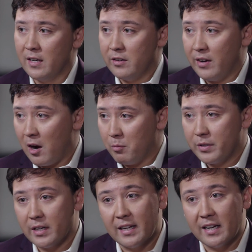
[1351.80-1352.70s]
You
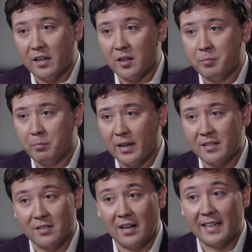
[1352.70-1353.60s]
helped clear
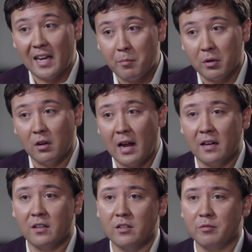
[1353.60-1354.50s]
places like Campbell
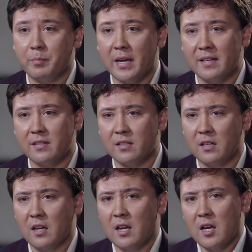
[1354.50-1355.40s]
Island of pests.
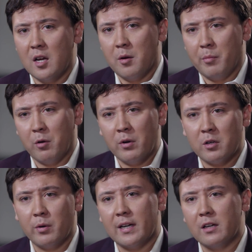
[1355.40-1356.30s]
But I want to
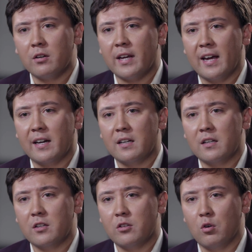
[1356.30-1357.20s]
quickly look at
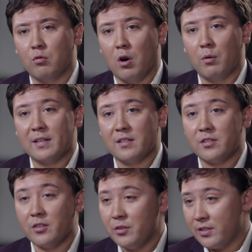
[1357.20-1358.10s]
your role as
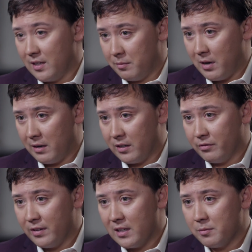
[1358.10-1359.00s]
Associate Māori
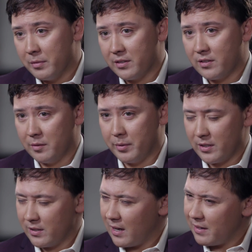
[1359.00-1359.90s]
Affairs Minister,
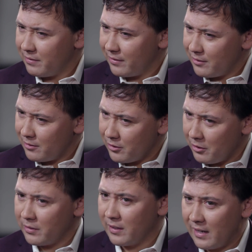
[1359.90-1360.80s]
because I
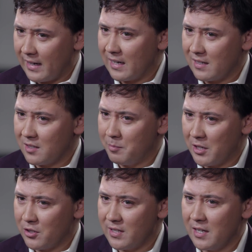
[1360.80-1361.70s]
don't think that gets as
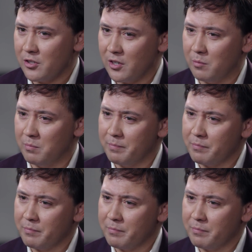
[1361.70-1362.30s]
much attention.